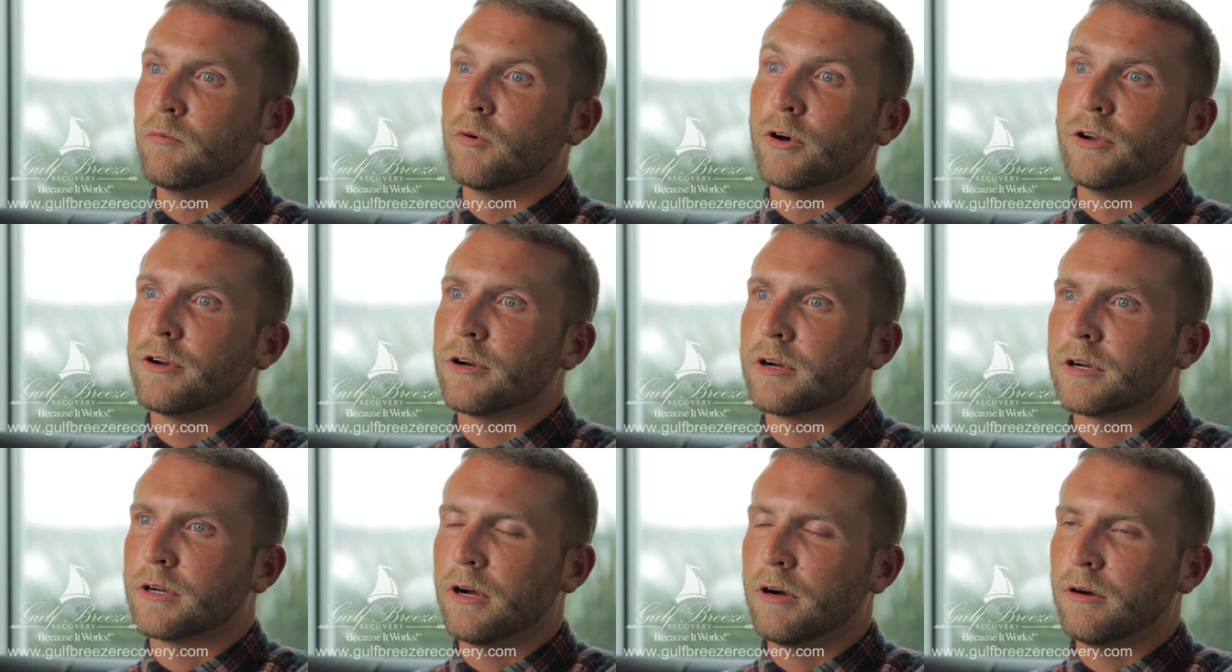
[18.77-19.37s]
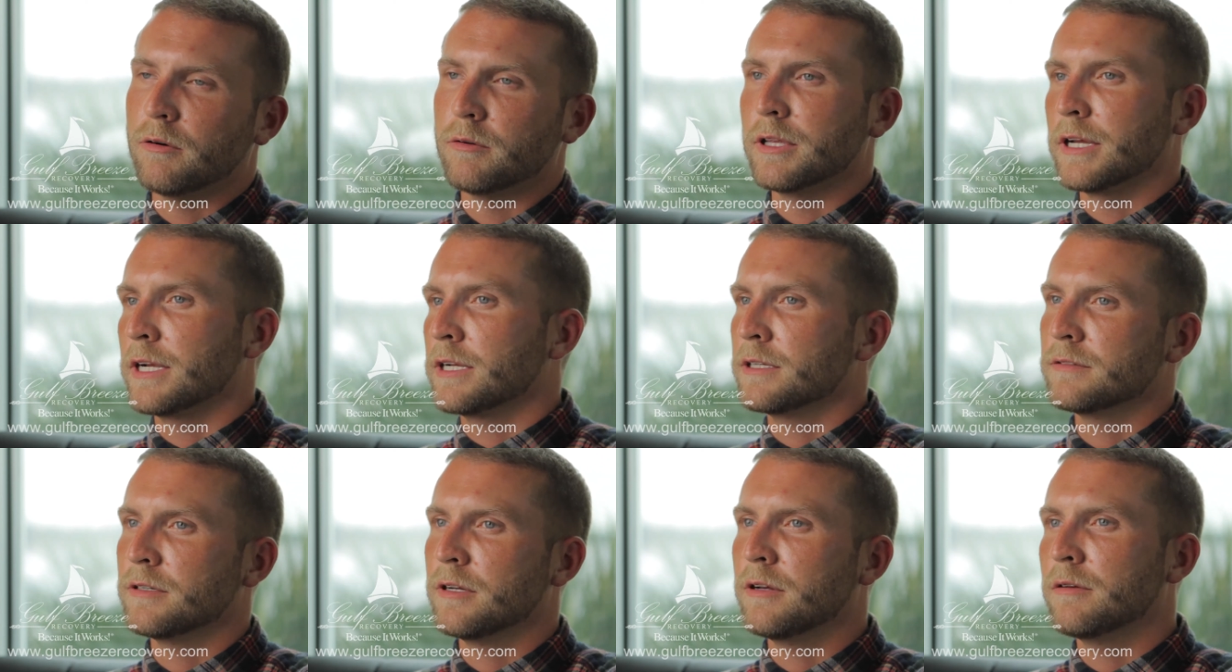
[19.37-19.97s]
wonder, oh,
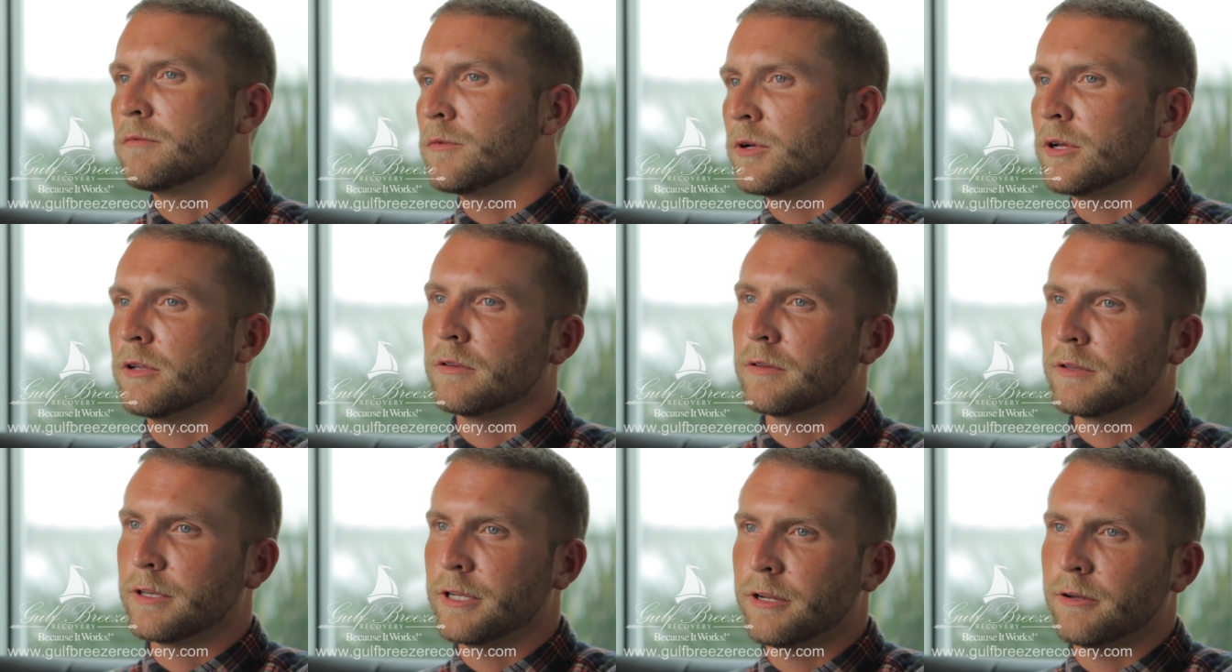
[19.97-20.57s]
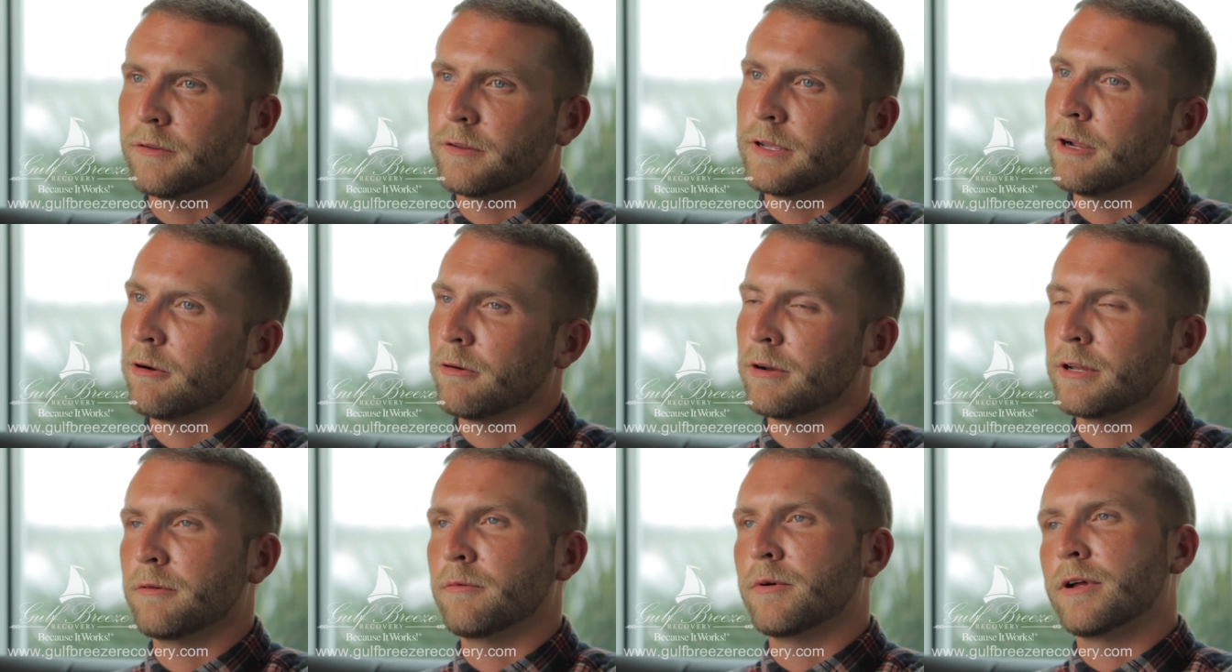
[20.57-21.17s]
like, well, you know, he
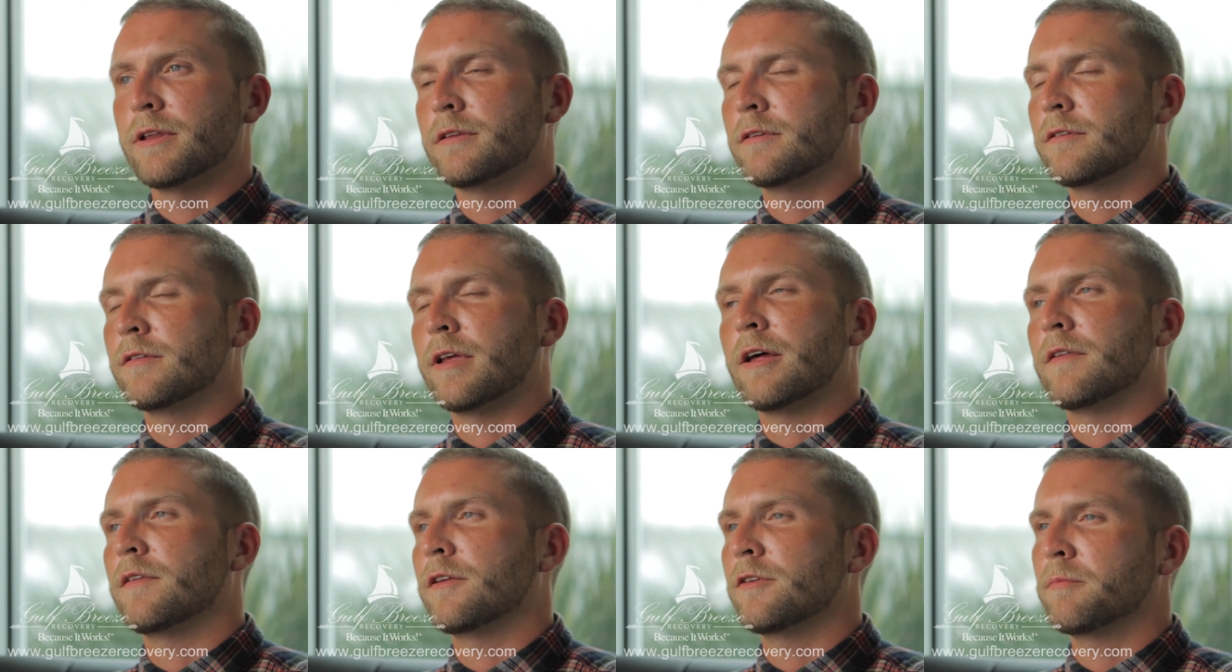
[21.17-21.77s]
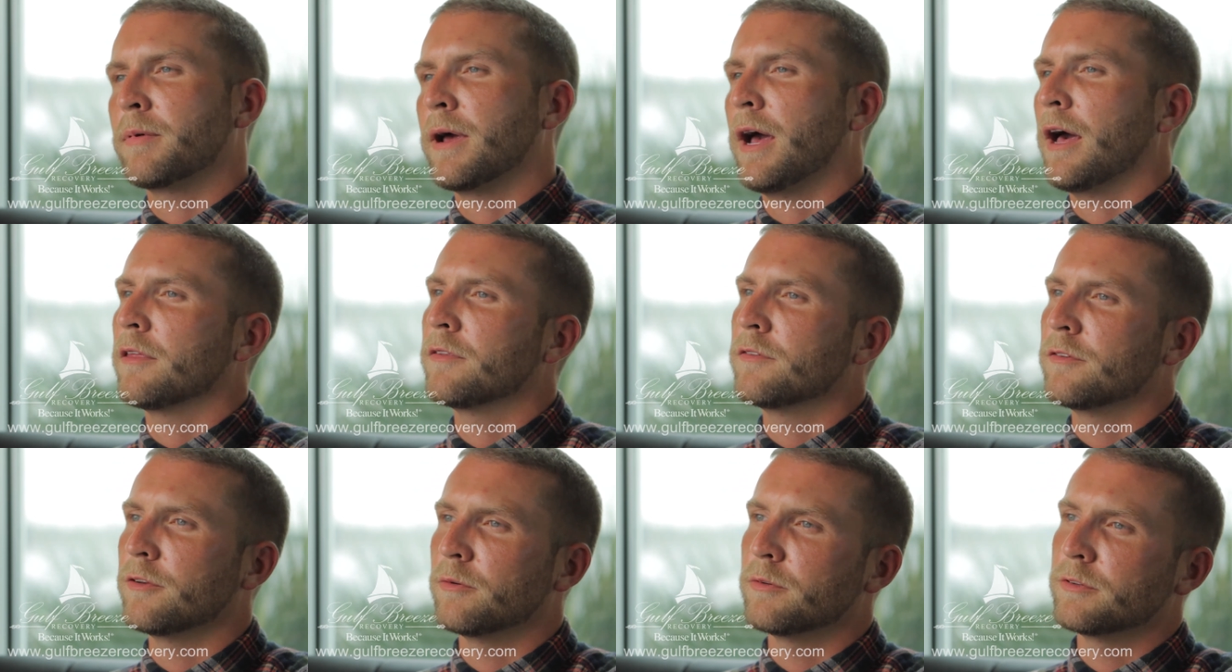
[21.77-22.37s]
already went down this
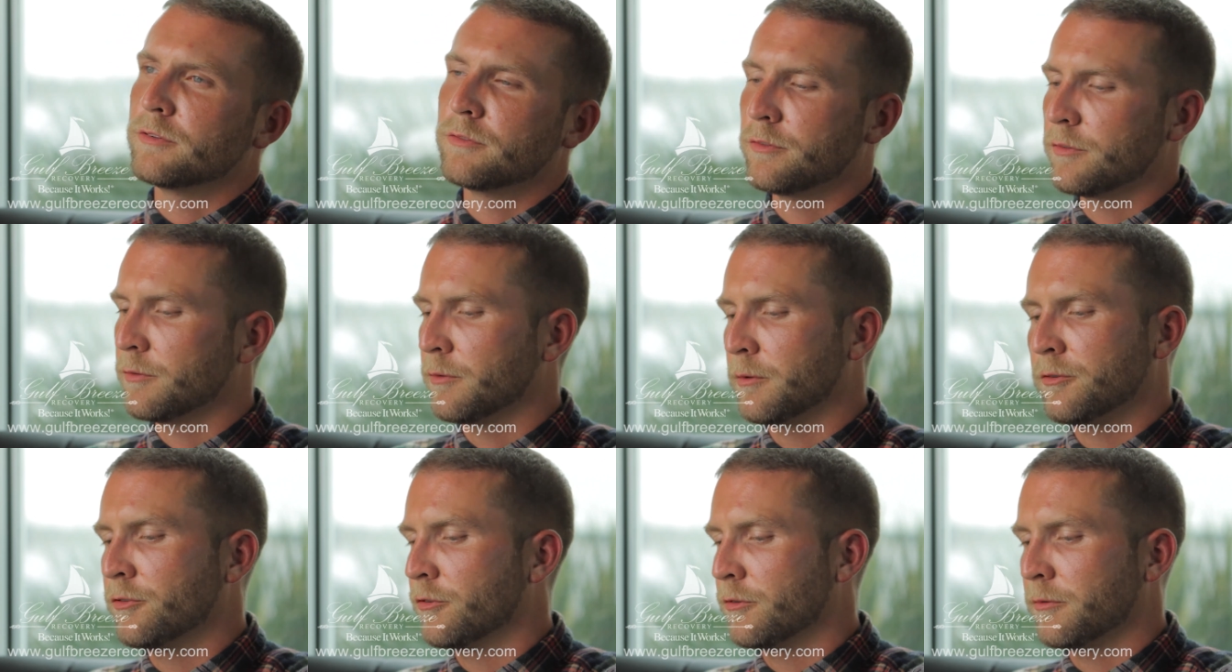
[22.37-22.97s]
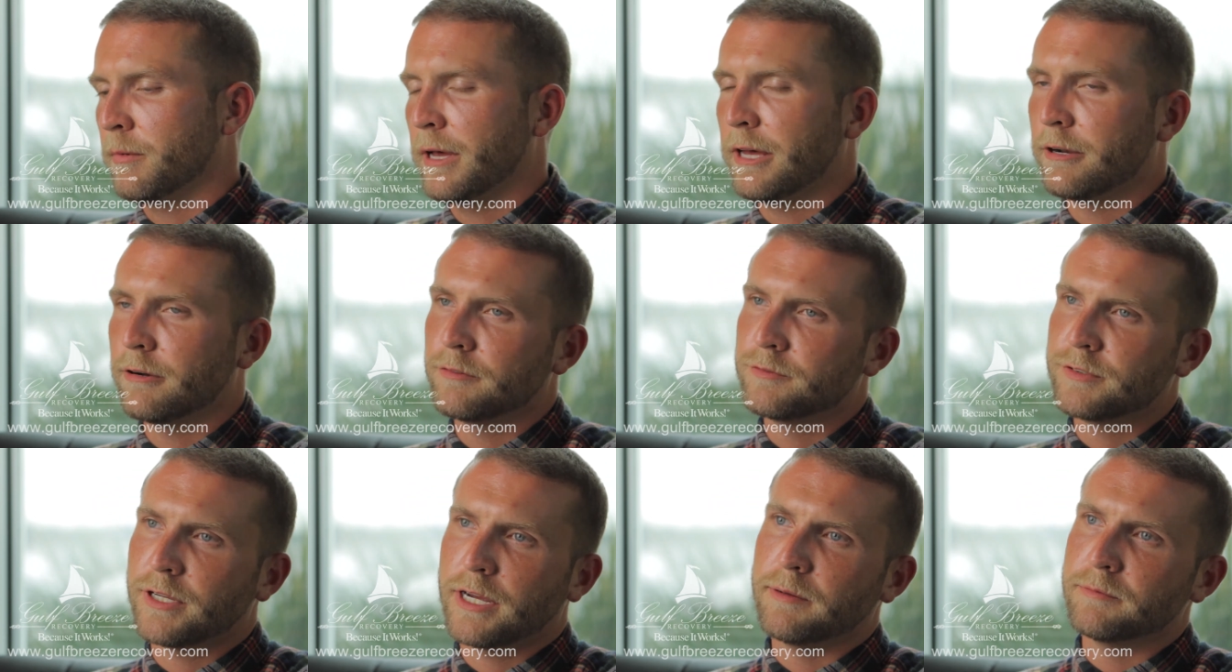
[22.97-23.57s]
path, so it's just a
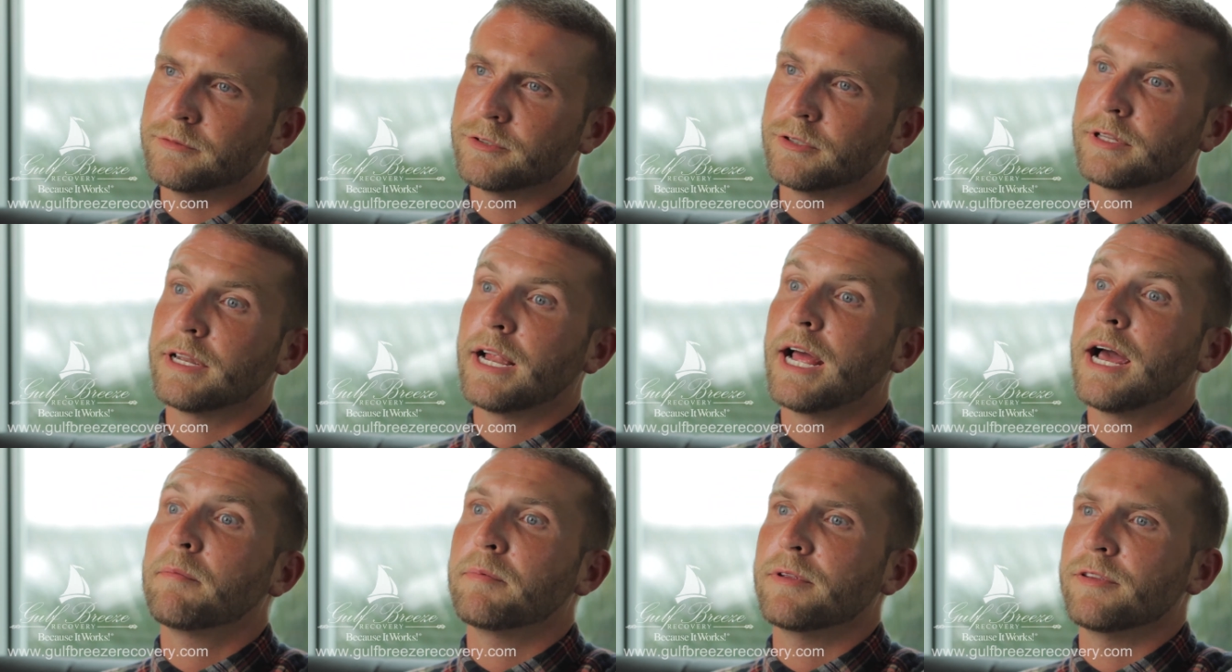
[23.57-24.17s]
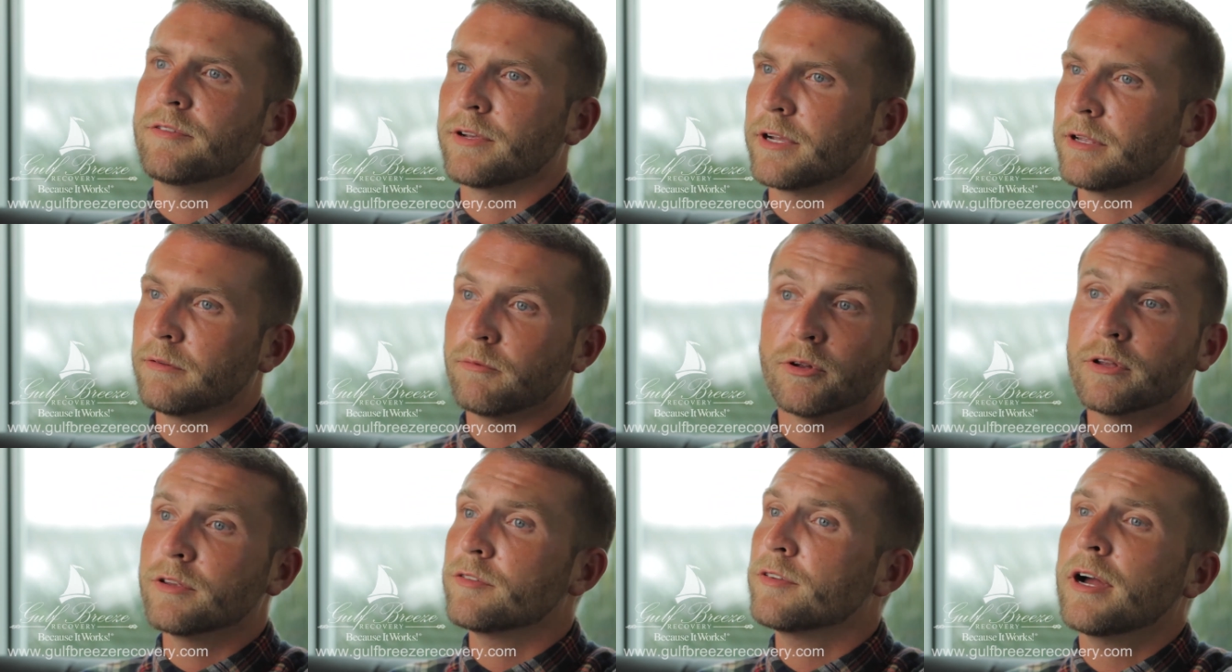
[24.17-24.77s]
matter of time till it happens
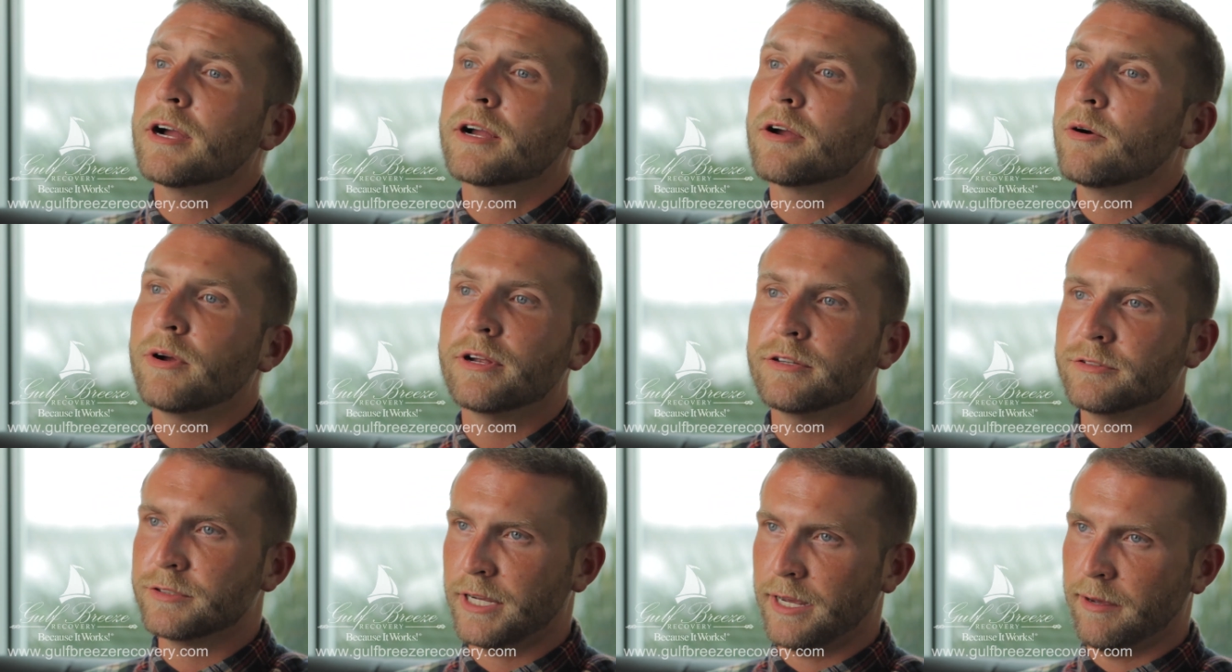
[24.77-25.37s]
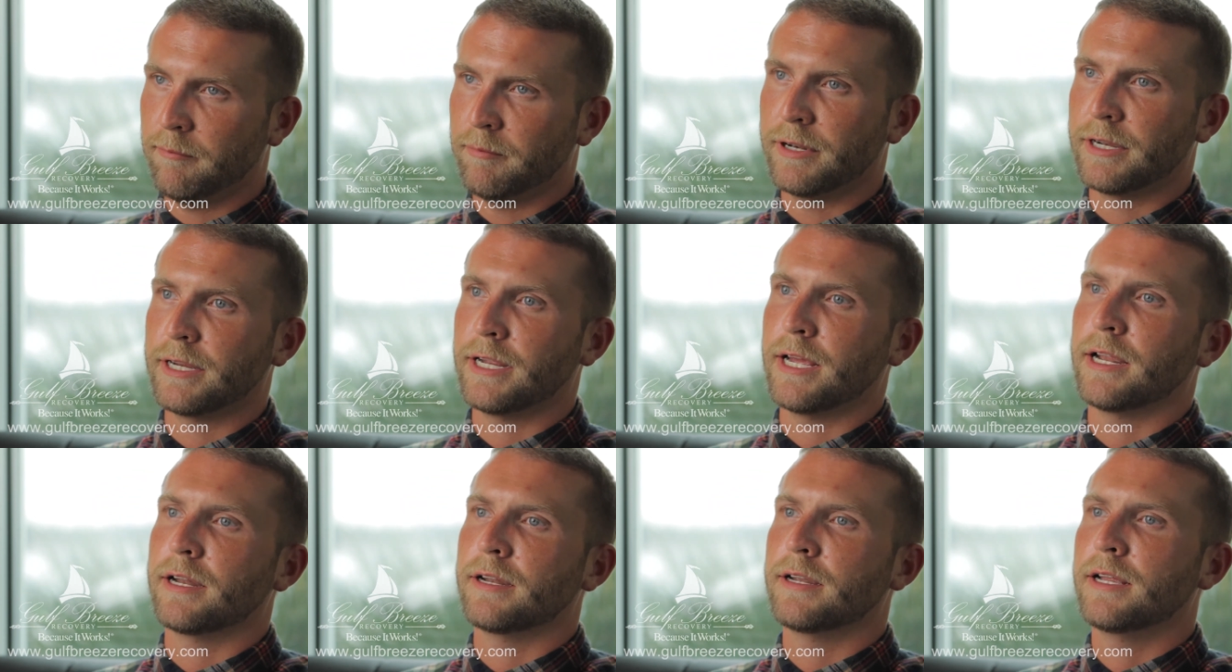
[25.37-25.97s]
again. Well, it's not going to happen
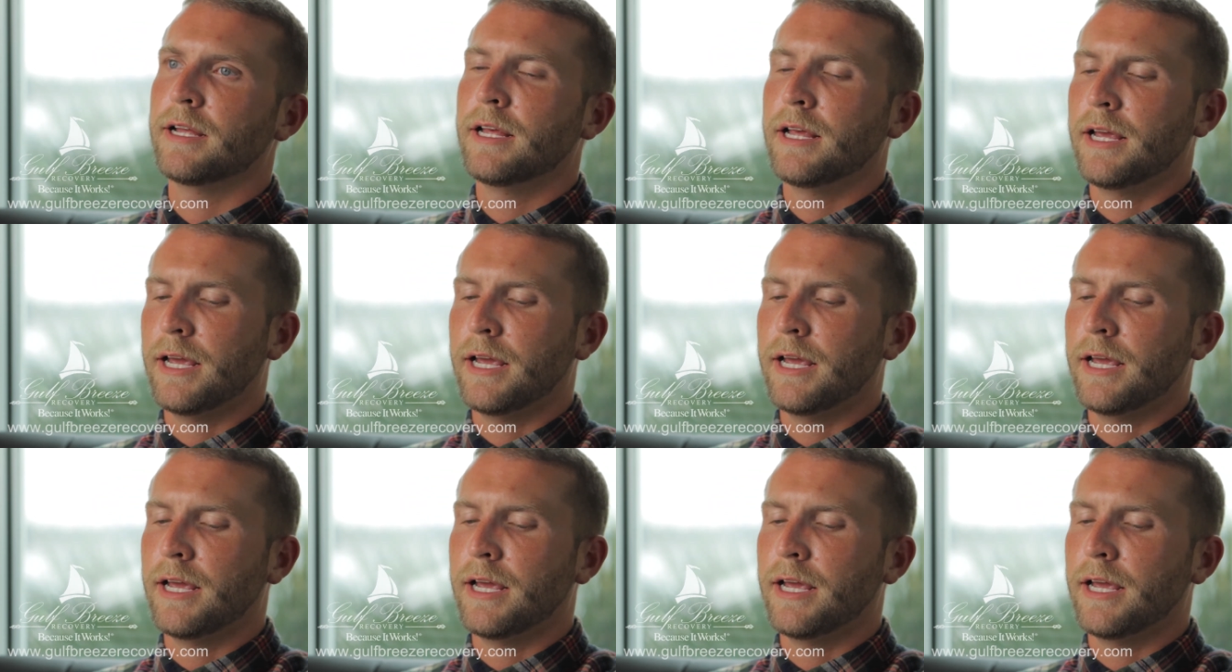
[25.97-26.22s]
again.